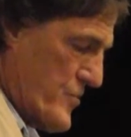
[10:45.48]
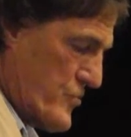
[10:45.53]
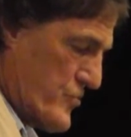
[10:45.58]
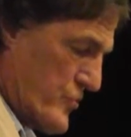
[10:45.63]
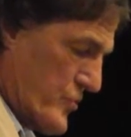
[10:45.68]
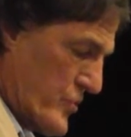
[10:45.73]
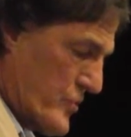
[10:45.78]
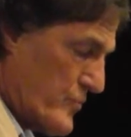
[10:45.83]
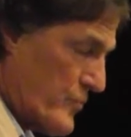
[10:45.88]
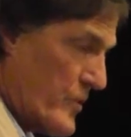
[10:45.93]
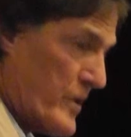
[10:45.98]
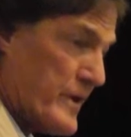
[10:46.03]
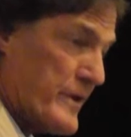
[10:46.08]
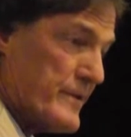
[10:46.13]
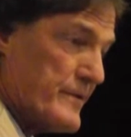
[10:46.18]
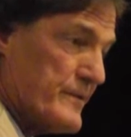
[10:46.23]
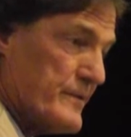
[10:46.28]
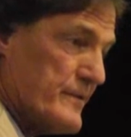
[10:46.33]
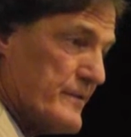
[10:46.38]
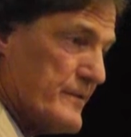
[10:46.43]
Third
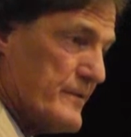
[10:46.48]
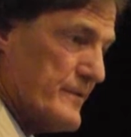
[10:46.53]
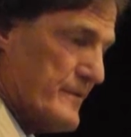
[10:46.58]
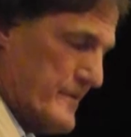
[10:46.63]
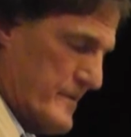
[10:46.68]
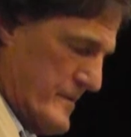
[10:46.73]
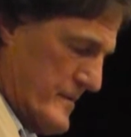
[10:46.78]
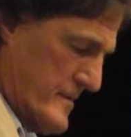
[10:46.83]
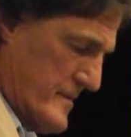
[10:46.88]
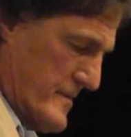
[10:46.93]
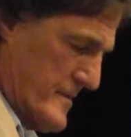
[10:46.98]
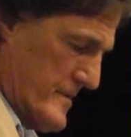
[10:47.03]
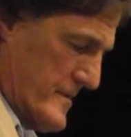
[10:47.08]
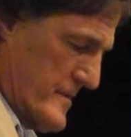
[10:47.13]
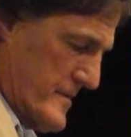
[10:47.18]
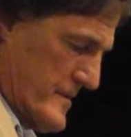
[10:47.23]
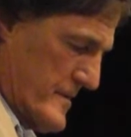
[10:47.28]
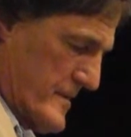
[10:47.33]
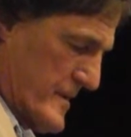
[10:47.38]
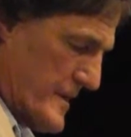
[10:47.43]
one,
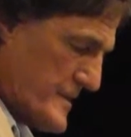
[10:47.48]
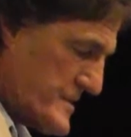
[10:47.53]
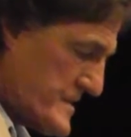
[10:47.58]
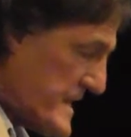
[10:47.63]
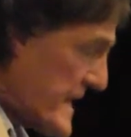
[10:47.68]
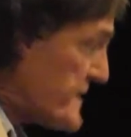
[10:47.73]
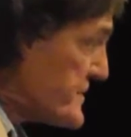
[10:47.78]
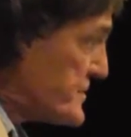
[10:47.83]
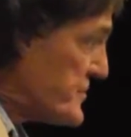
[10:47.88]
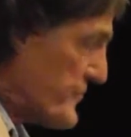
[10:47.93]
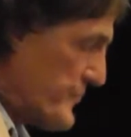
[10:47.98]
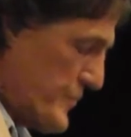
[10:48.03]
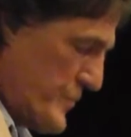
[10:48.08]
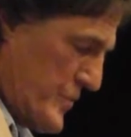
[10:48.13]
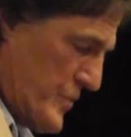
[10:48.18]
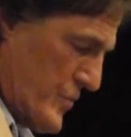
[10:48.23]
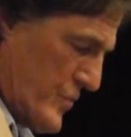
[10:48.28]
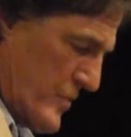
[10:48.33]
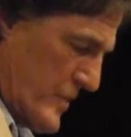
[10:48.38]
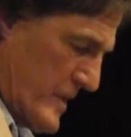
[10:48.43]
a sense of
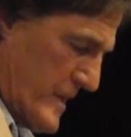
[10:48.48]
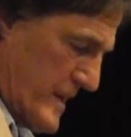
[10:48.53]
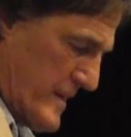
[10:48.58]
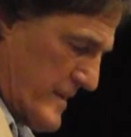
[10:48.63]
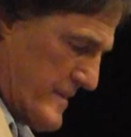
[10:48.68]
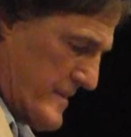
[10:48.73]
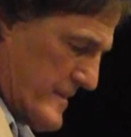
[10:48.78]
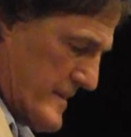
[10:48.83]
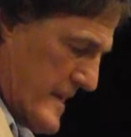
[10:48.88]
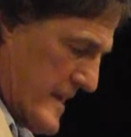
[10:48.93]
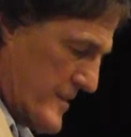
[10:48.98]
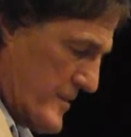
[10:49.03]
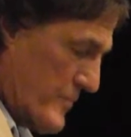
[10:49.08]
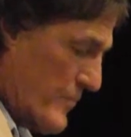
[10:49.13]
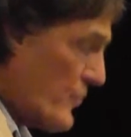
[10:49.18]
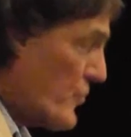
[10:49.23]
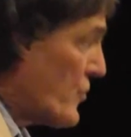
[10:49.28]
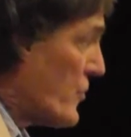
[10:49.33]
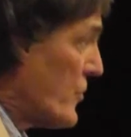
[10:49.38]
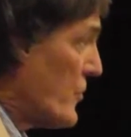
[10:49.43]
beauty and the
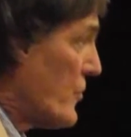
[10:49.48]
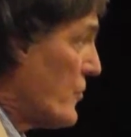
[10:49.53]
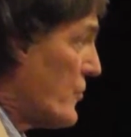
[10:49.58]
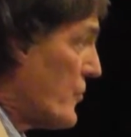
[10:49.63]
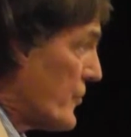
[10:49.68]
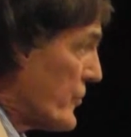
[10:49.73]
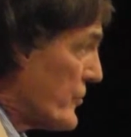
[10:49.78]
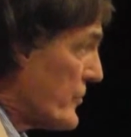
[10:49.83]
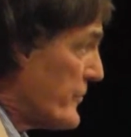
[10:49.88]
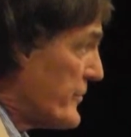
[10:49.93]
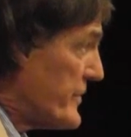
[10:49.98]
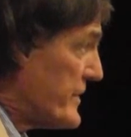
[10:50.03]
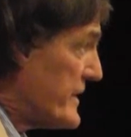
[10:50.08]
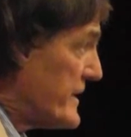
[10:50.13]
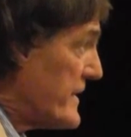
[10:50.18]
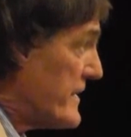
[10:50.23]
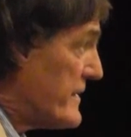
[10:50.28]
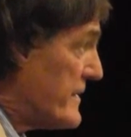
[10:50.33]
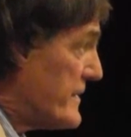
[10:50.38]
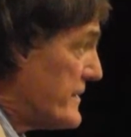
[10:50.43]
moral order
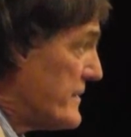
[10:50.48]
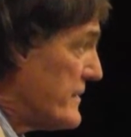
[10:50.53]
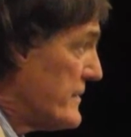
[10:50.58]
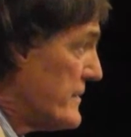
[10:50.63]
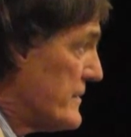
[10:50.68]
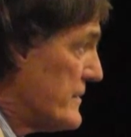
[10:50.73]
beneath it.